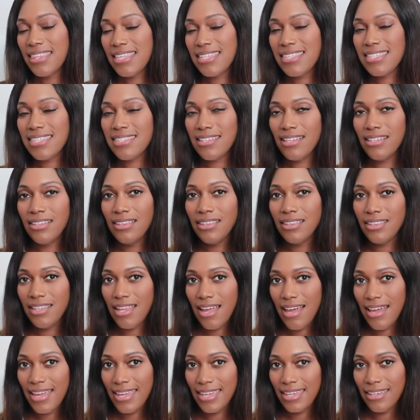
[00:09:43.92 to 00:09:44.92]
this is a
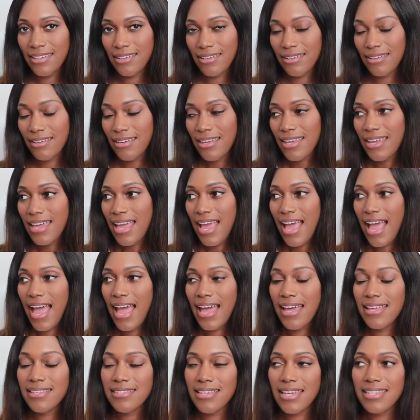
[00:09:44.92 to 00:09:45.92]
like.
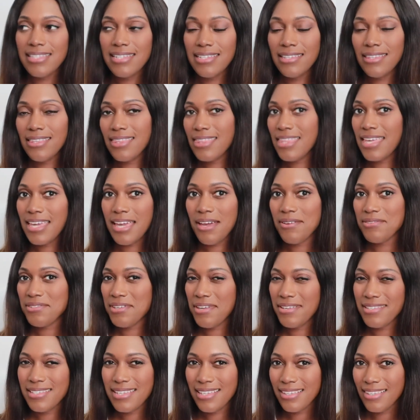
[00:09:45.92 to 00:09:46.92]
And I didn't think I was
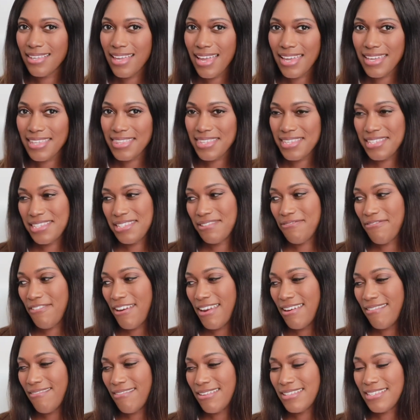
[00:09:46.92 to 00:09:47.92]
going to like this
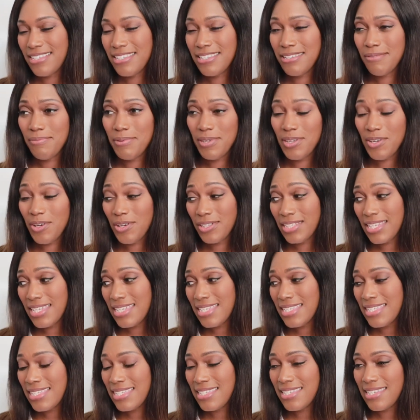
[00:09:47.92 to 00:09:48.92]
fragrance, to be
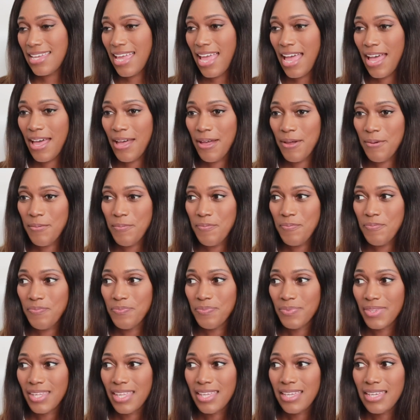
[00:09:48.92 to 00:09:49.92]
honest.
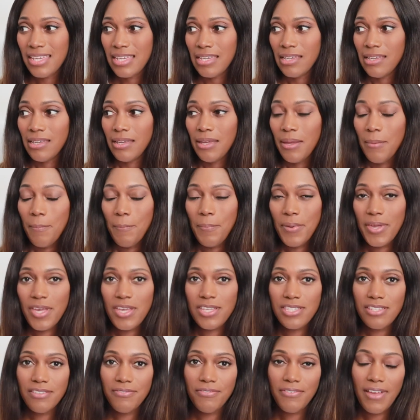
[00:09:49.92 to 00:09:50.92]

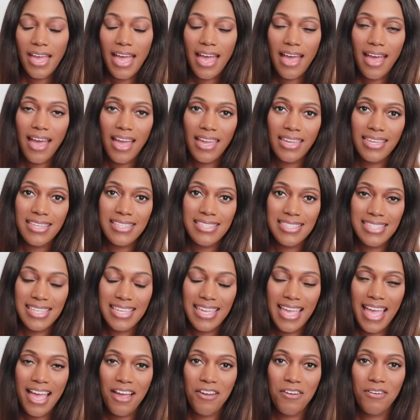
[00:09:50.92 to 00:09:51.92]
because of I can see
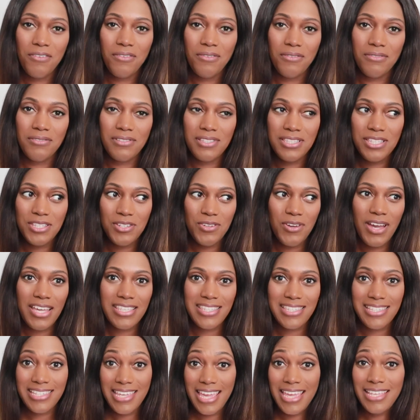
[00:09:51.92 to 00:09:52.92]
how Dior
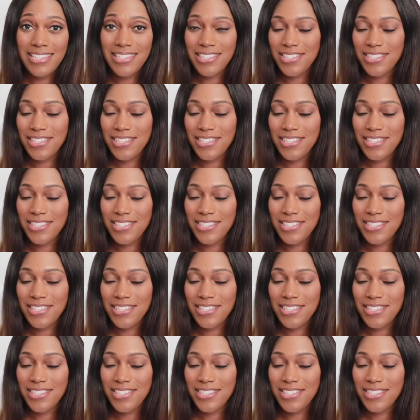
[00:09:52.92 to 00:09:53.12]
has changed